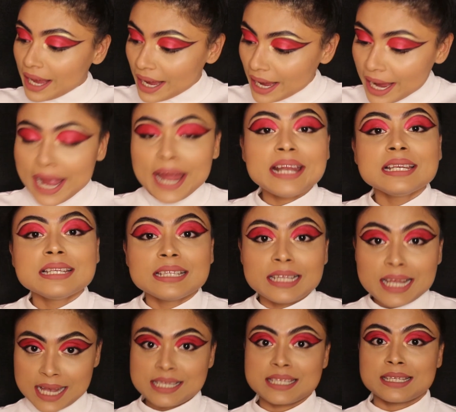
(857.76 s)
And
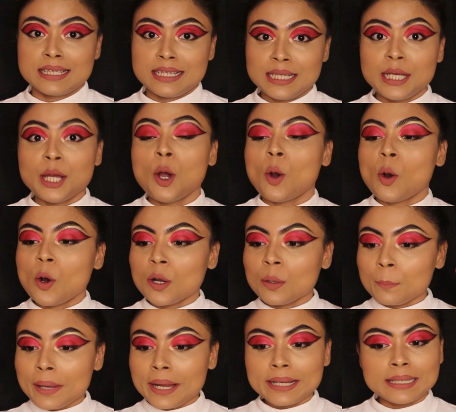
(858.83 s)
lastly,
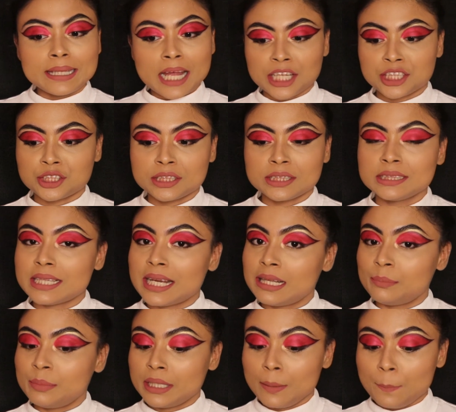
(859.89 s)
on my lashes,
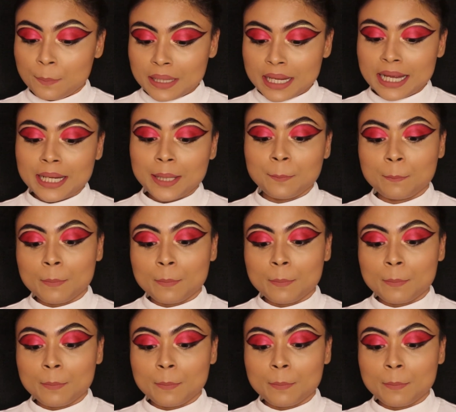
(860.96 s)
I'll be applying